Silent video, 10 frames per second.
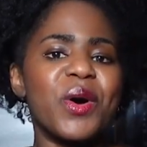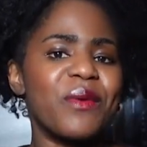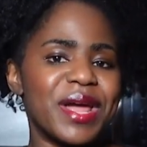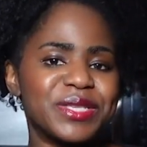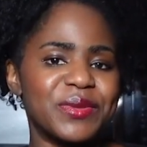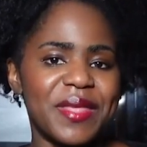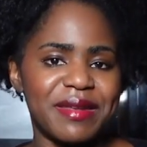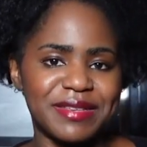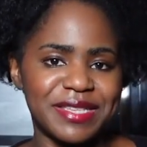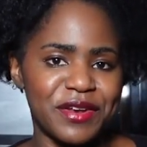Alright, so
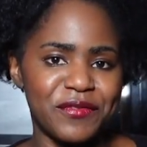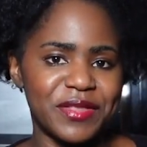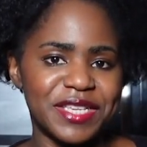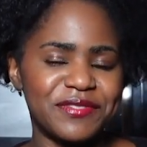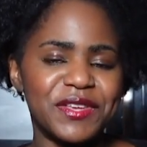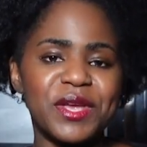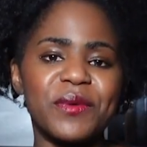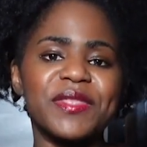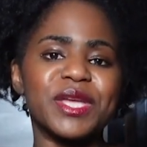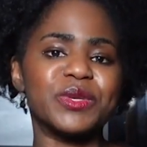that is it for this video.
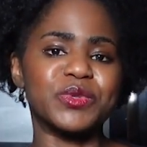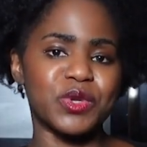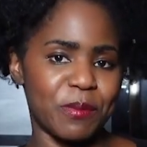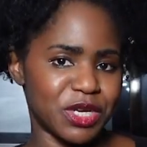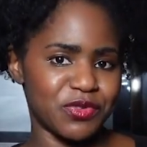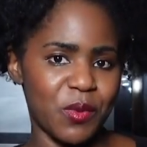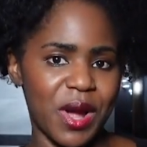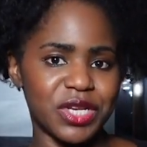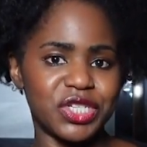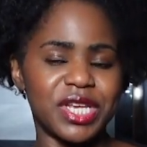Thank you so much for
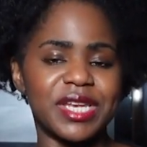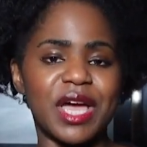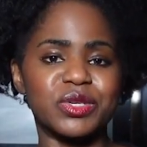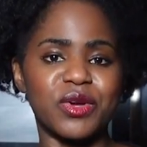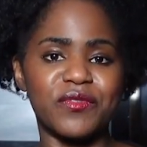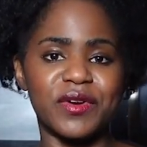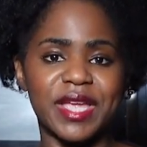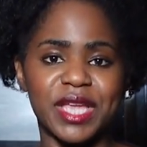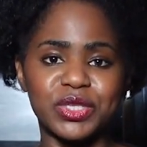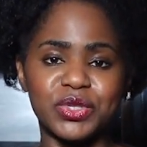watching. Now don't
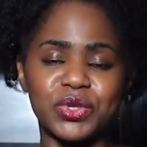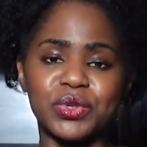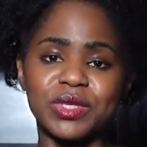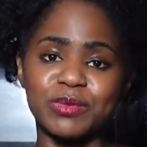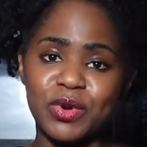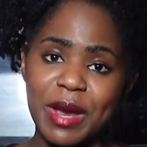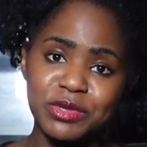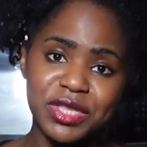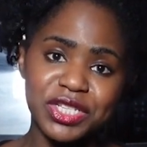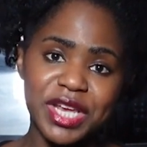forget to subscribe
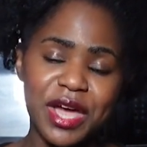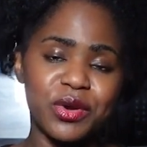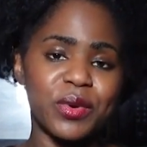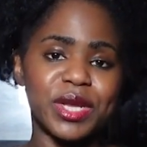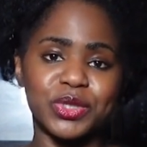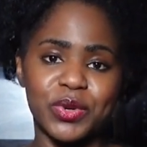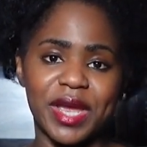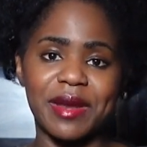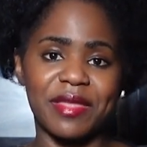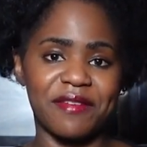to the channel and
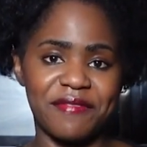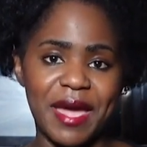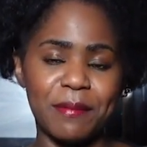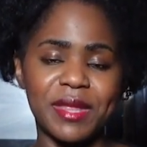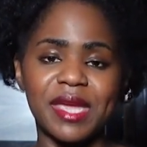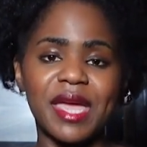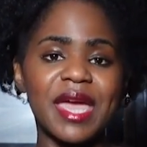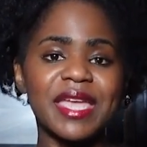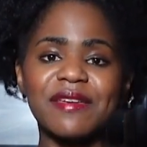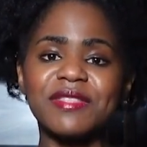join the family.
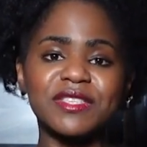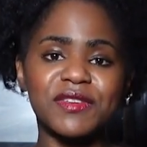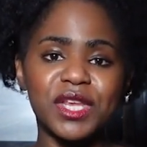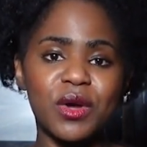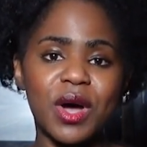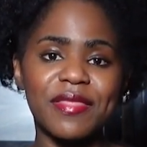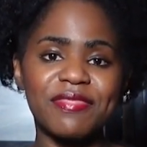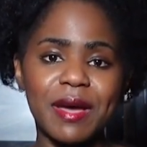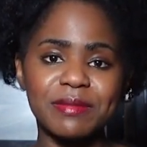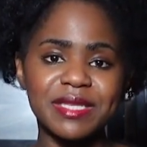Give this video a
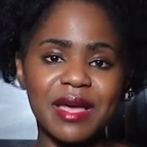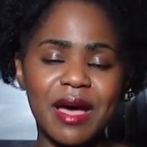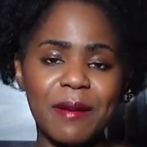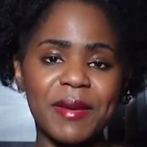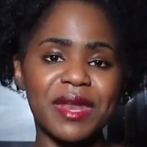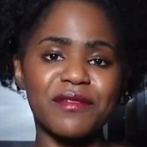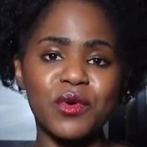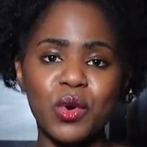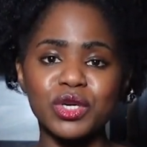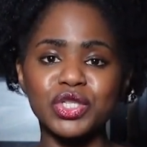thumbs up and of
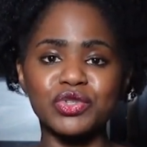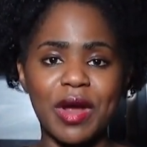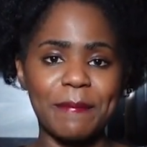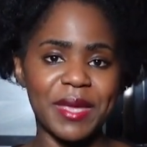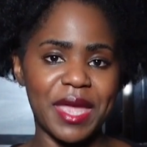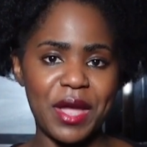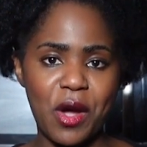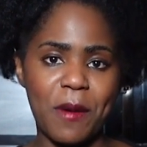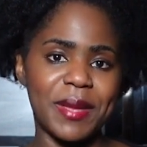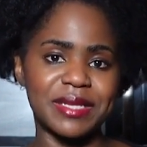course drop me a
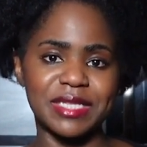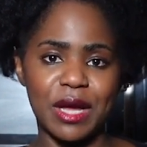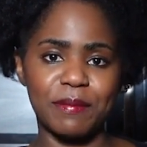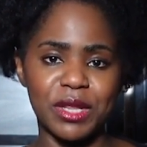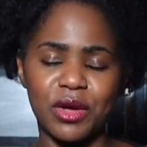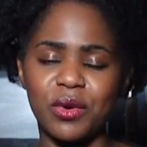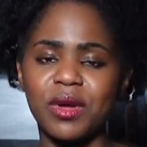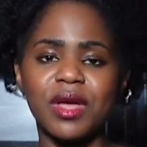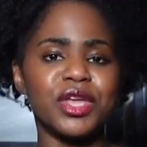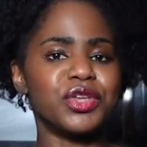comment down below.
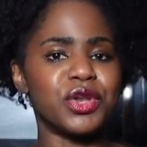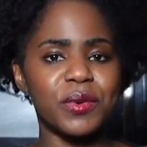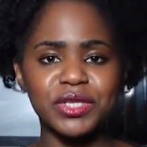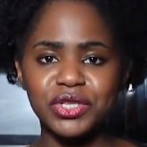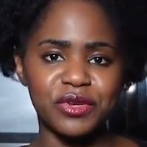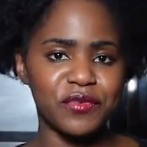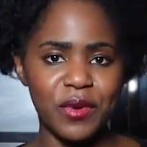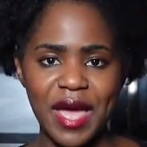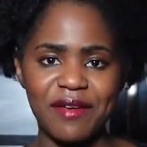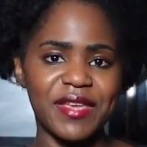You know what to do if you
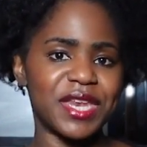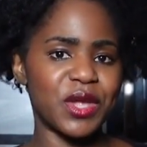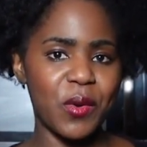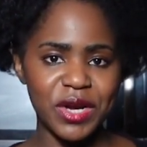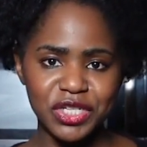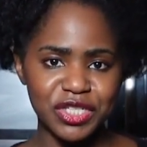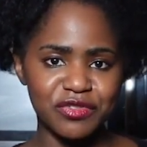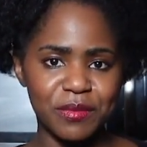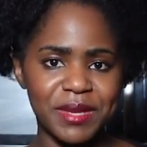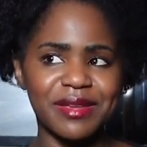have any questions
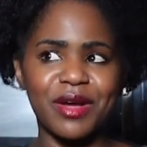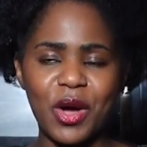for me.